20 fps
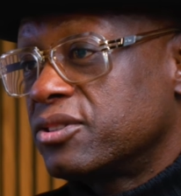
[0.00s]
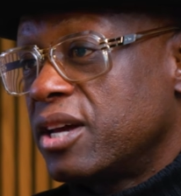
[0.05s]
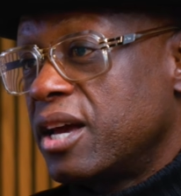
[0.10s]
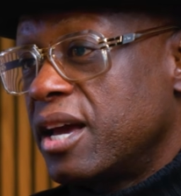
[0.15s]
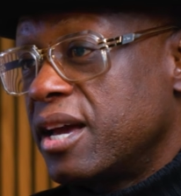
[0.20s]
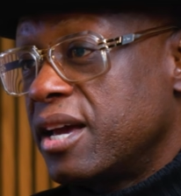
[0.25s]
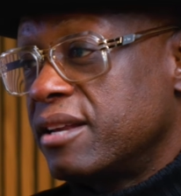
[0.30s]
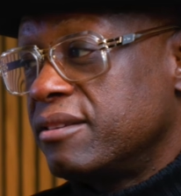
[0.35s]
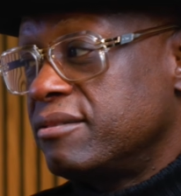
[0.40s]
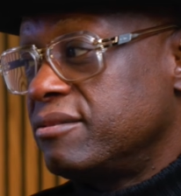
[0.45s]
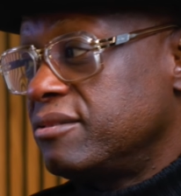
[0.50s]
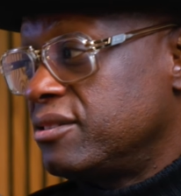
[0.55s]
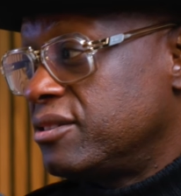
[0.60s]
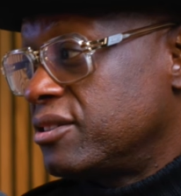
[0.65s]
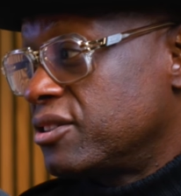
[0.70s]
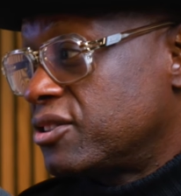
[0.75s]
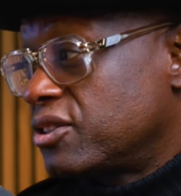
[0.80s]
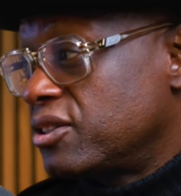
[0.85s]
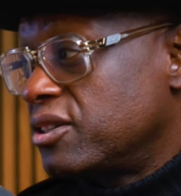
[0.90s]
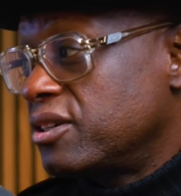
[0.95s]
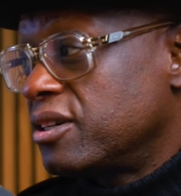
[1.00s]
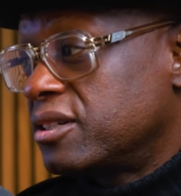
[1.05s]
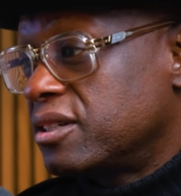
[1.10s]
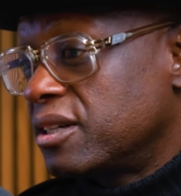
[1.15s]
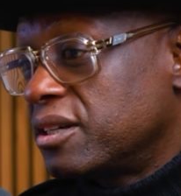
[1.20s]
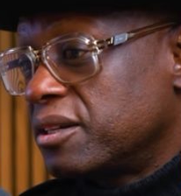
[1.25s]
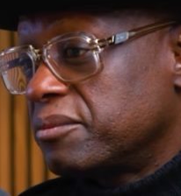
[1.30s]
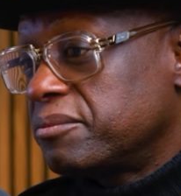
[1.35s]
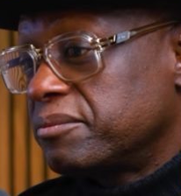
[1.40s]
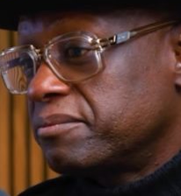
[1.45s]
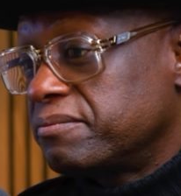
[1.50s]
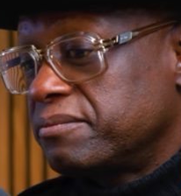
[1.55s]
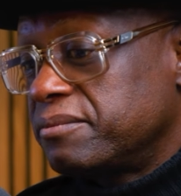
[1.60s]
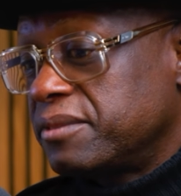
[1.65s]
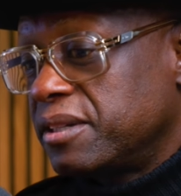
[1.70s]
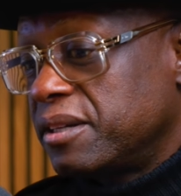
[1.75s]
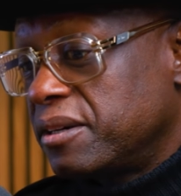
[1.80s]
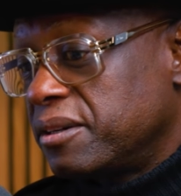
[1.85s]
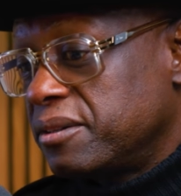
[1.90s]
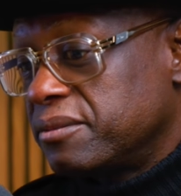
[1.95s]
and you just look,
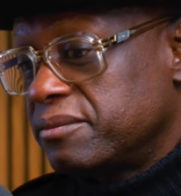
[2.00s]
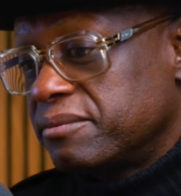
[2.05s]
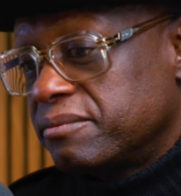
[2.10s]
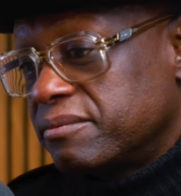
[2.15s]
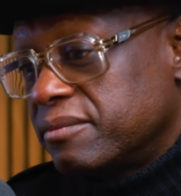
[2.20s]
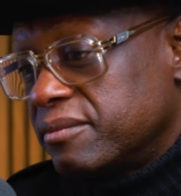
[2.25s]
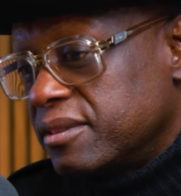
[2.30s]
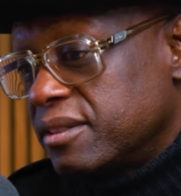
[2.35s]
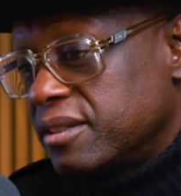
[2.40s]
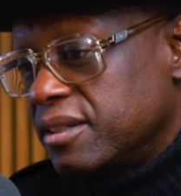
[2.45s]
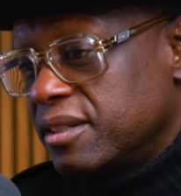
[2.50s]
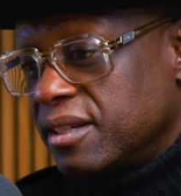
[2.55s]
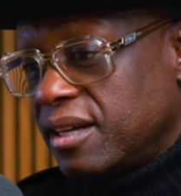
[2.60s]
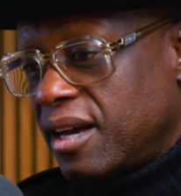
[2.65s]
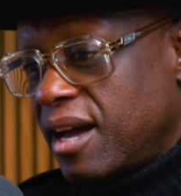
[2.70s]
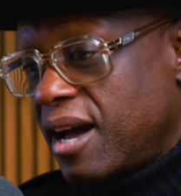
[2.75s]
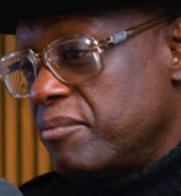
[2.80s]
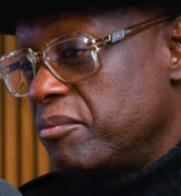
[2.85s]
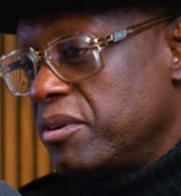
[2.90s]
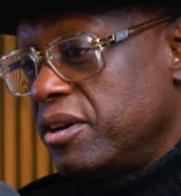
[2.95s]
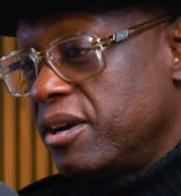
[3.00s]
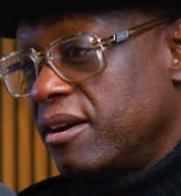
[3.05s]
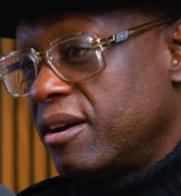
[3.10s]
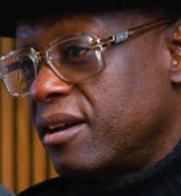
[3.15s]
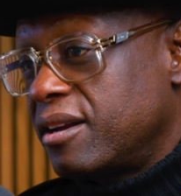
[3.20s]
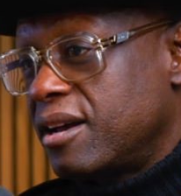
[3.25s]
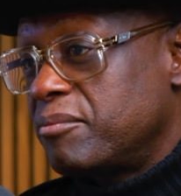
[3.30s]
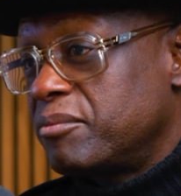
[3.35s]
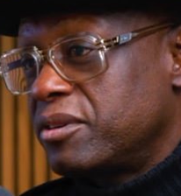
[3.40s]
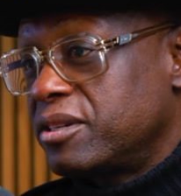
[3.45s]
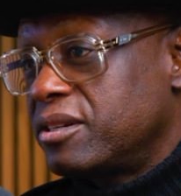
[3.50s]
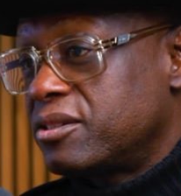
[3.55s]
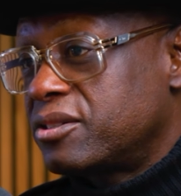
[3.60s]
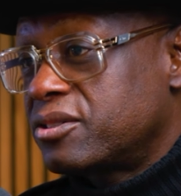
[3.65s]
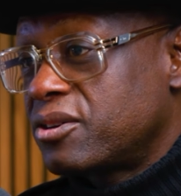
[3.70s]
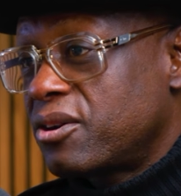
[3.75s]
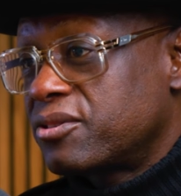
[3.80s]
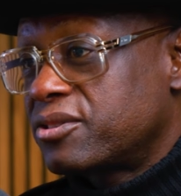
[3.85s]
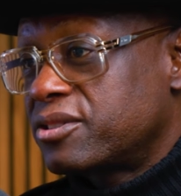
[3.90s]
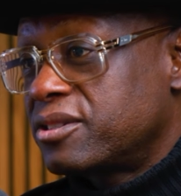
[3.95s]
I'm here and I'm in the
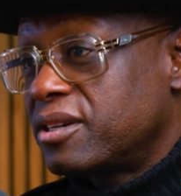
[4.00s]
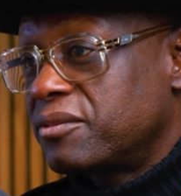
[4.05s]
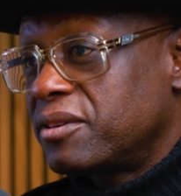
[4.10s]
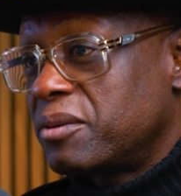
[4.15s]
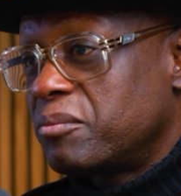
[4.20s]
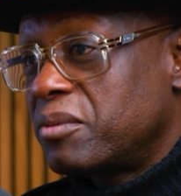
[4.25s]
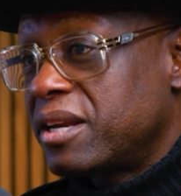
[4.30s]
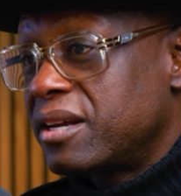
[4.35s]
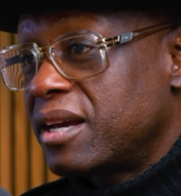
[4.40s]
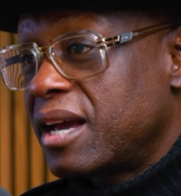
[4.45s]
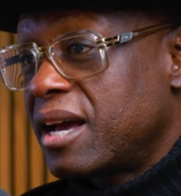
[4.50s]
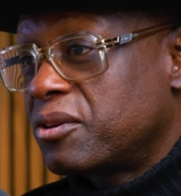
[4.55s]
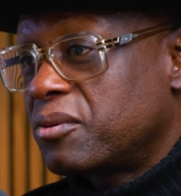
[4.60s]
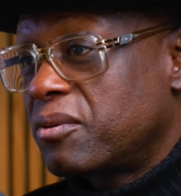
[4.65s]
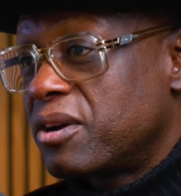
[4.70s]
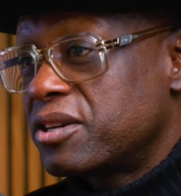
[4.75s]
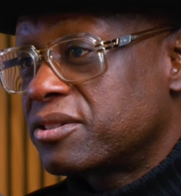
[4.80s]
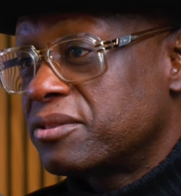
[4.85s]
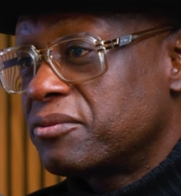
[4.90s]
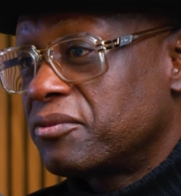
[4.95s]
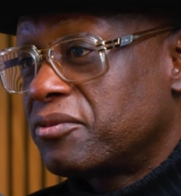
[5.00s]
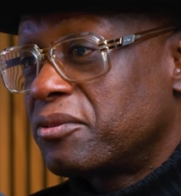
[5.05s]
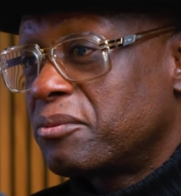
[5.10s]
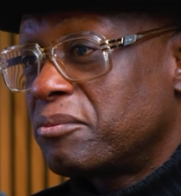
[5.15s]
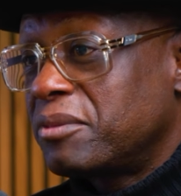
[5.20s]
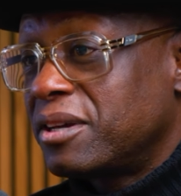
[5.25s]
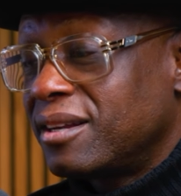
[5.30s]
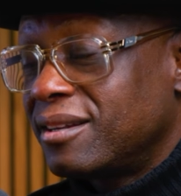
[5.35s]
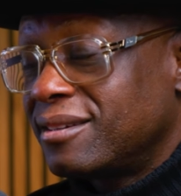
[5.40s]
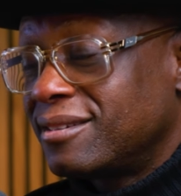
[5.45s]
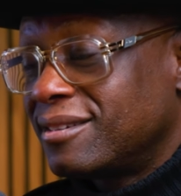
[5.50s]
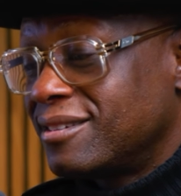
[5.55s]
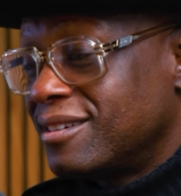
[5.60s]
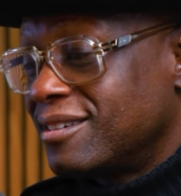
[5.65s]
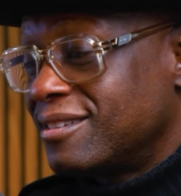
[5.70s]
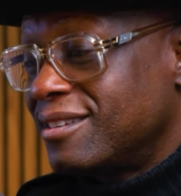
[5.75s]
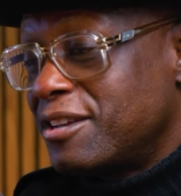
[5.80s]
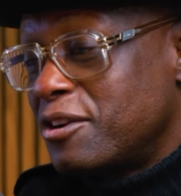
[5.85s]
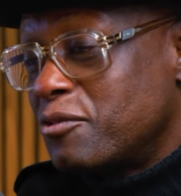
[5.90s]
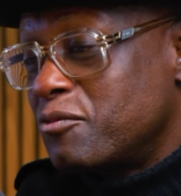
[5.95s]
church. Anybody got question for me?
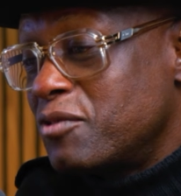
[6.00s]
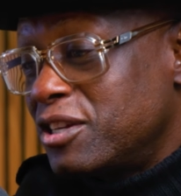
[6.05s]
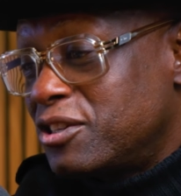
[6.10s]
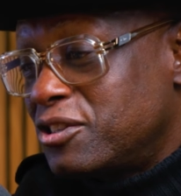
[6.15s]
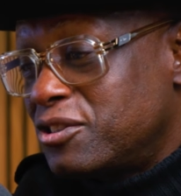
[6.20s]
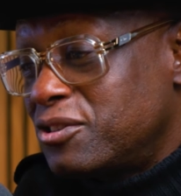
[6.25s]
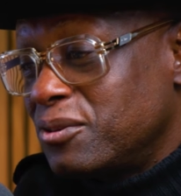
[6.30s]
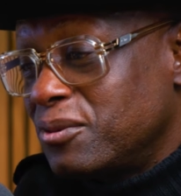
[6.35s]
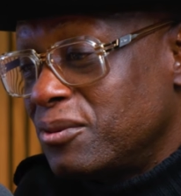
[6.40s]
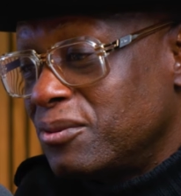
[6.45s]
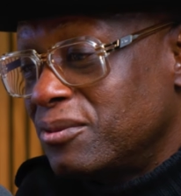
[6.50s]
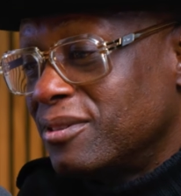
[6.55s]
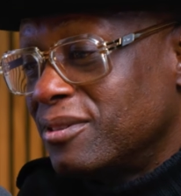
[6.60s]
They're with you.